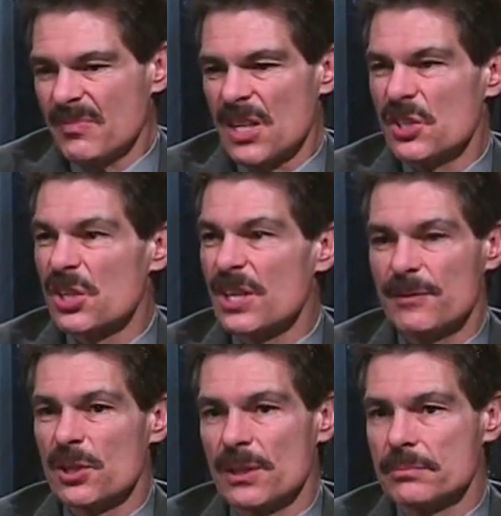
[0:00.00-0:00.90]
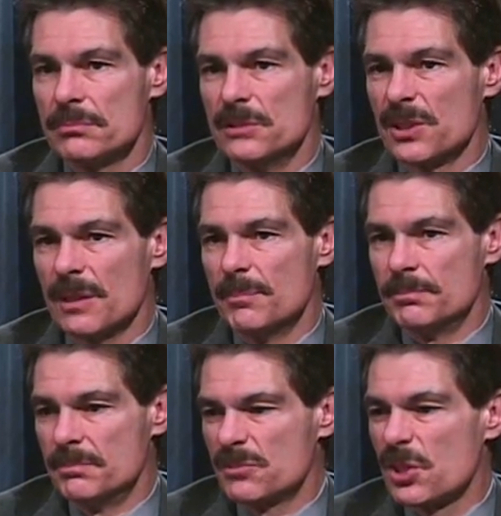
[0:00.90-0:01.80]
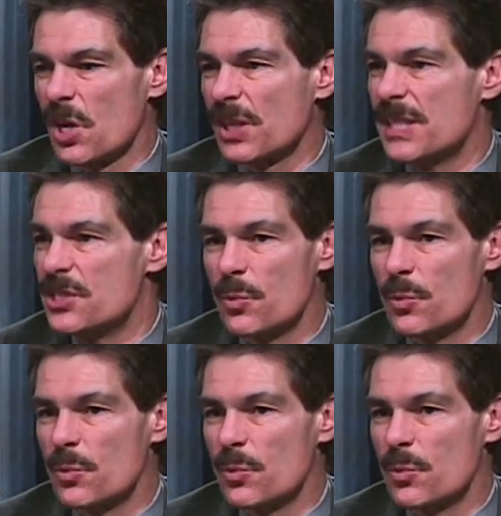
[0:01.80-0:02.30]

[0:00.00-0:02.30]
you're gonna turn our kids